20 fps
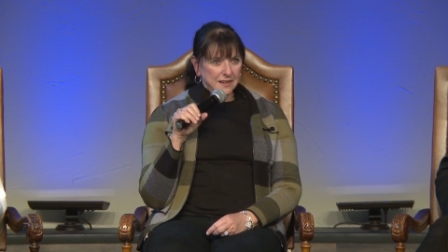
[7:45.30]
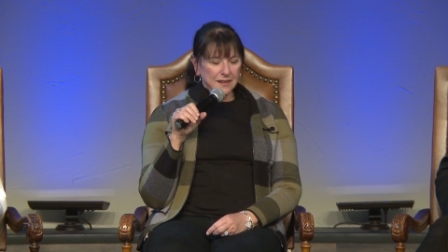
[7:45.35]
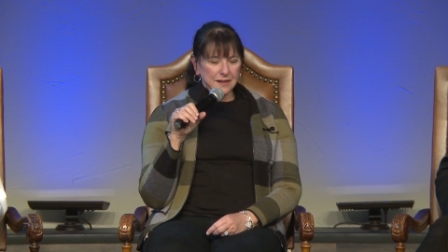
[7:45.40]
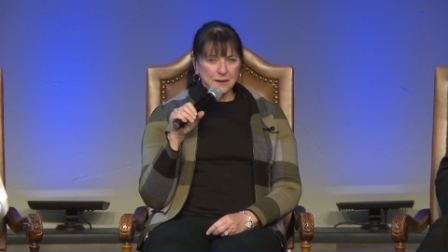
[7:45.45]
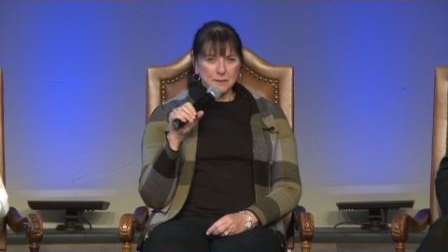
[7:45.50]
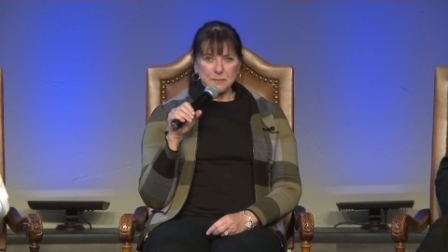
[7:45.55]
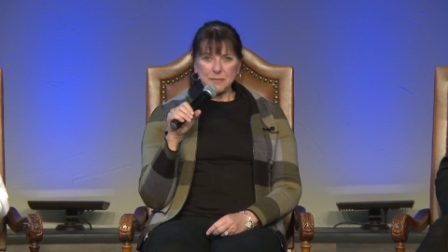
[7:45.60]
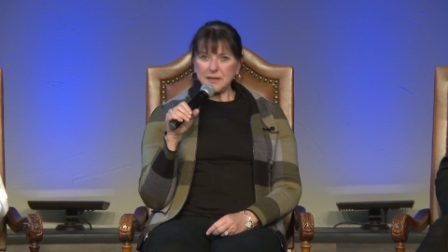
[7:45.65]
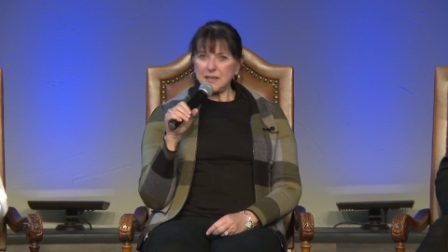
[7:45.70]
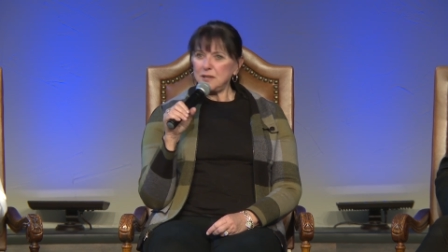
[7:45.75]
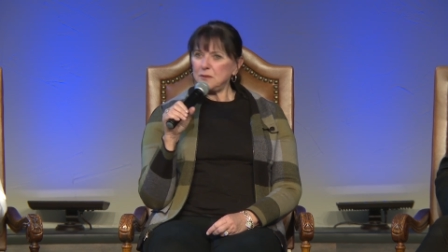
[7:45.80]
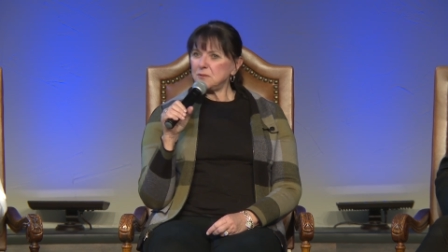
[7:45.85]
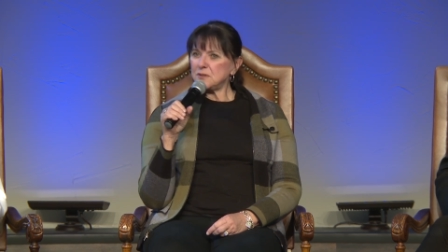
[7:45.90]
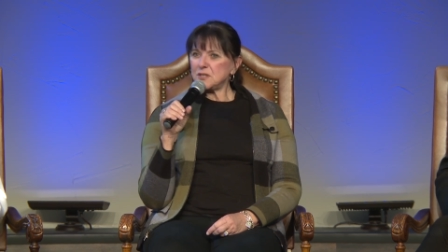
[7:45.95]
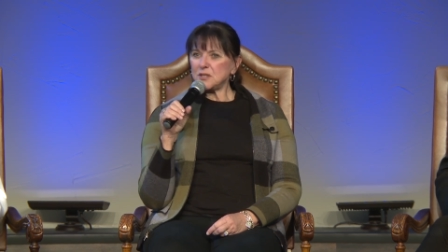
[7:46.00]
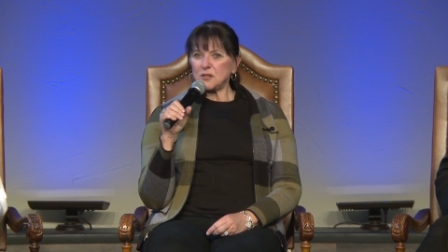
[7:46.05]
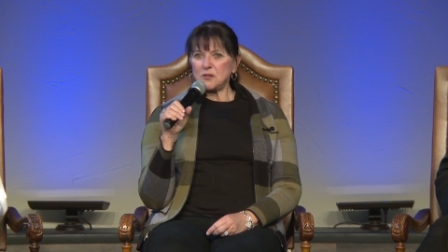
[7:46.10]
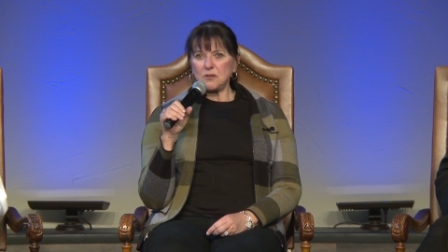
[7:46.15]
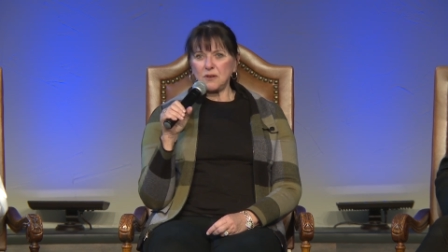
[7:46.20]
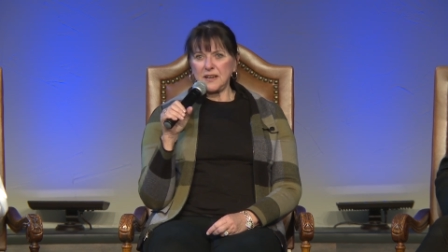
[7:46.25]
But he was a
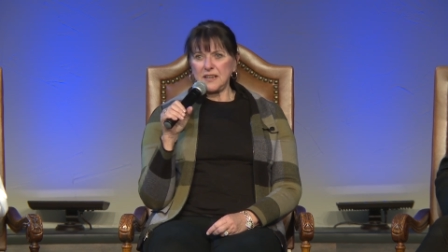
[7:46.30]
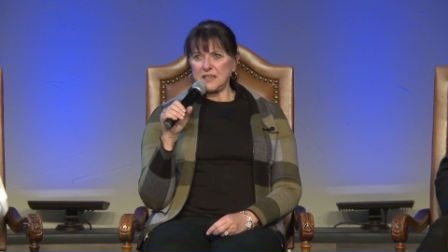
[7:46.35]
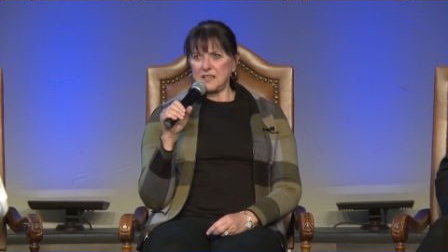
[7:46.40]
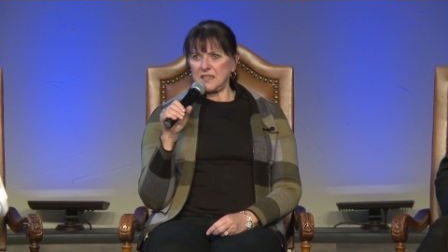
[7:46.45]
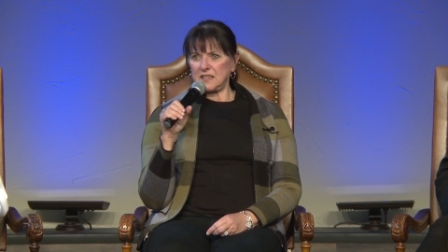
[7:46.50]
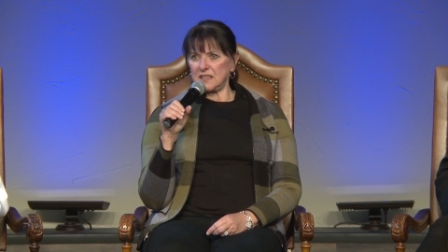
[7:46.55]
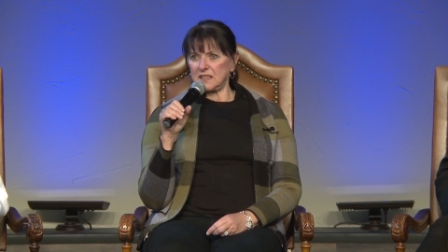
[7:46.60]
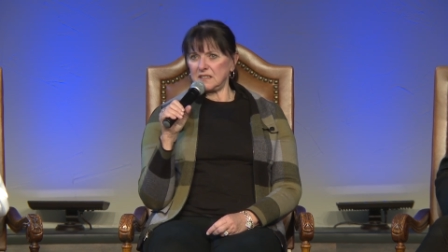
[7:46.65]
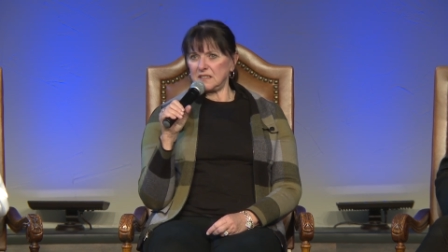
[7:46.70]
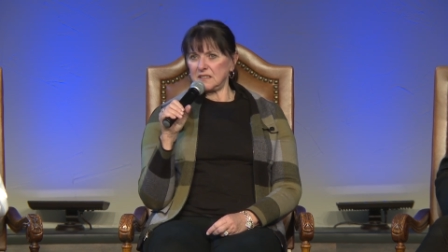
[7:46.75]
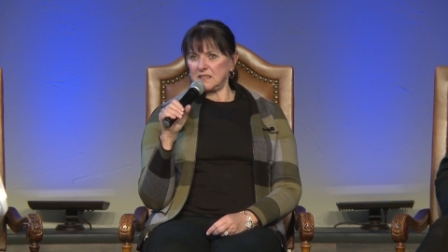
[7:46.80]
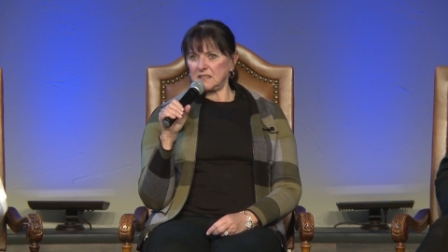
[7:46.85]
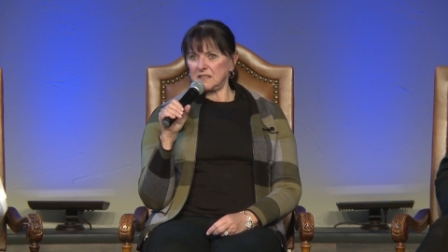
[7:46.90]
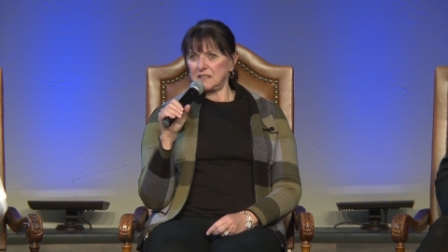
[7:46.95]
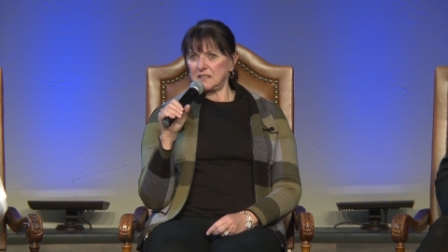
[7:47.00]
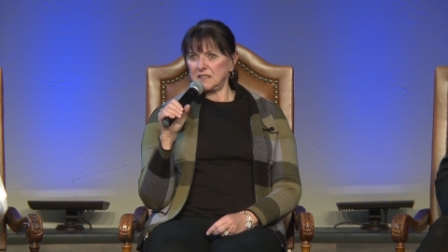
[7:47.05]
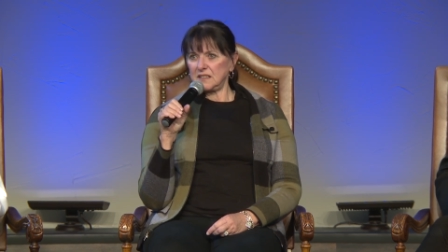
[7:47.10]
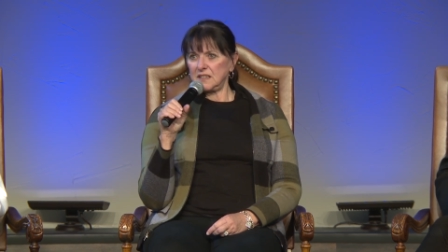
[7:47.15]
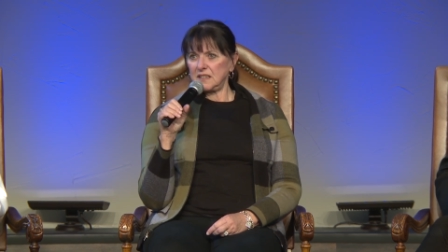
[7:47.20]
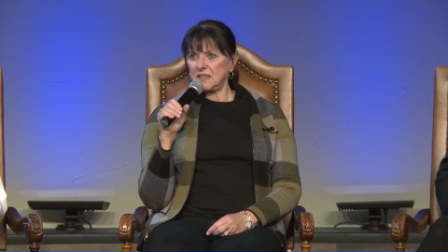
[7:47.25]
great kid.
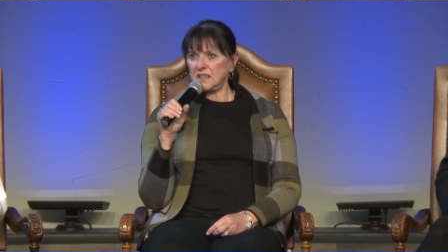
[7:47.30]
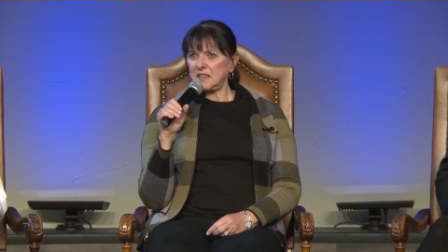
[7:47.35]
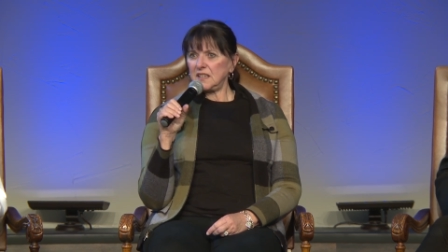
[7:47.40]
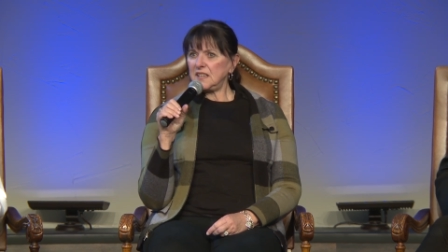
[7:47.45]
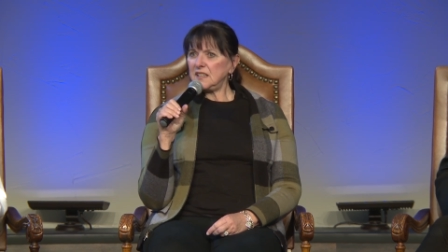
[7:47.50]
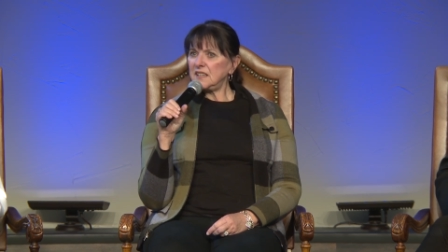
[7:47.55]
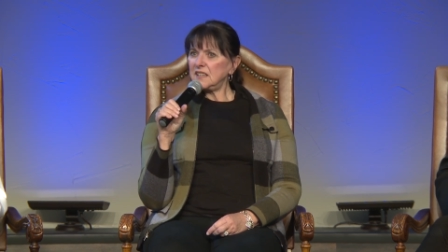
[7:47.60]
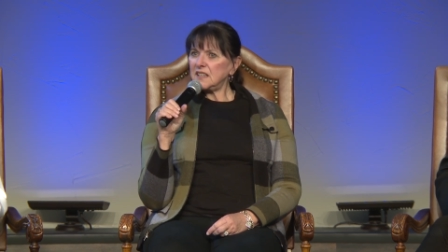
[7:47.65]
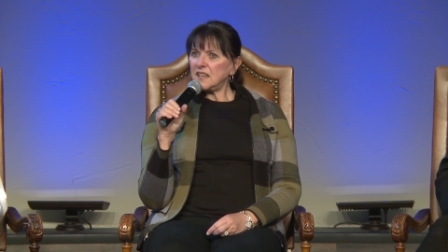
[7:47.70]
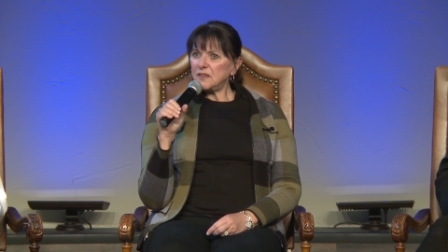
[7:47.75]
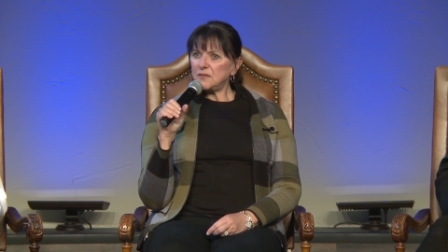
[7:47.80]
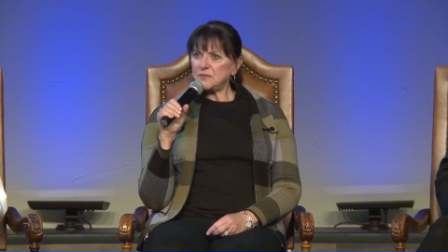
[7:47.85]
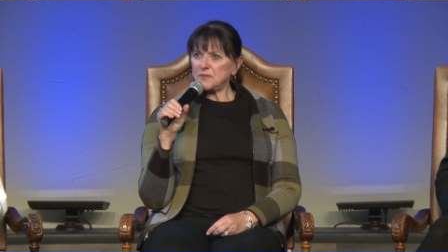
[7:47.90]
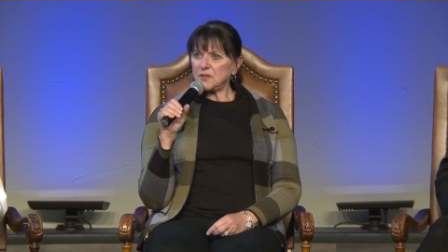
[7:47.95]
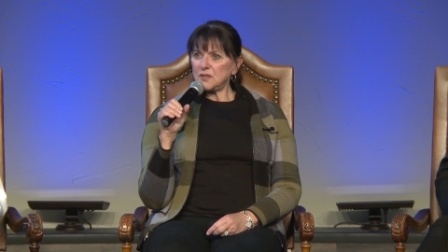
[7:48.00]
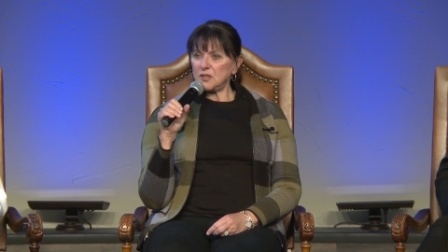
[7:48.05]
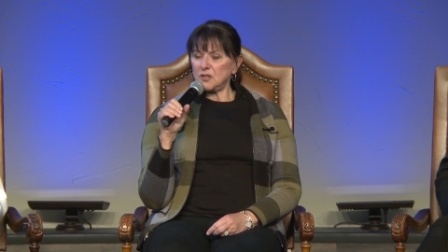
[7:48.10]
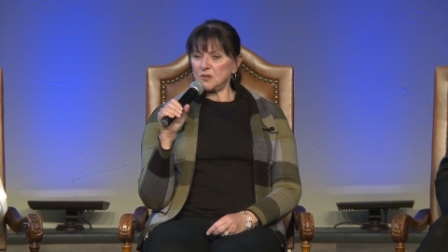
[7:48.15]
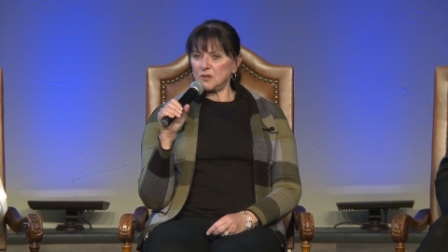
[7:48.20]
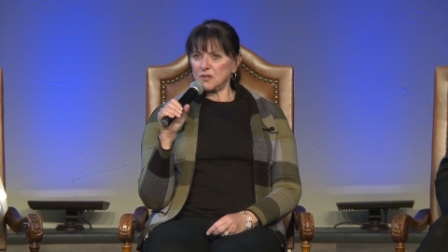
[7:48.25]
He loved the
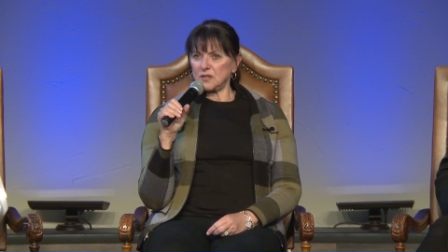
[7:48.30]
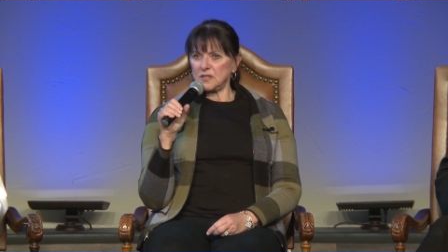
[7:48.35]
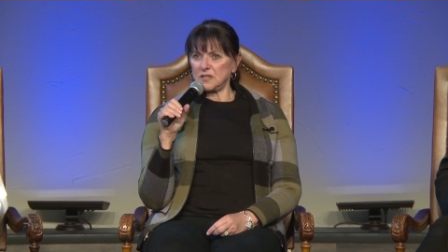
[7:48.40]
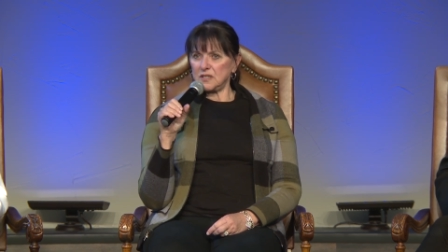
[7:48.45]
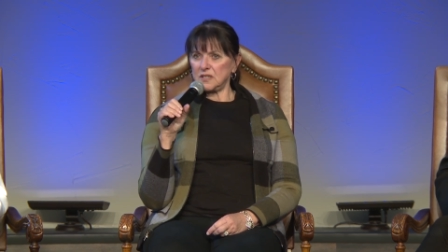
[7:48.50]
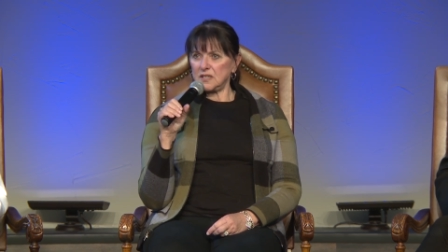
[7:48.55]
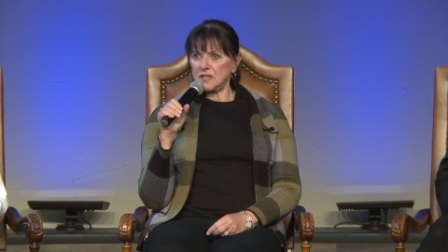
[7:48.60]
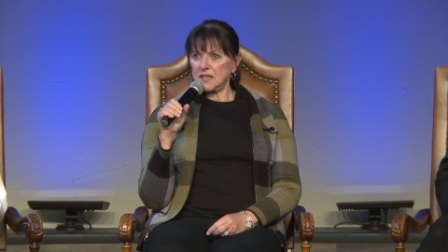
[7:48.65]
Lord.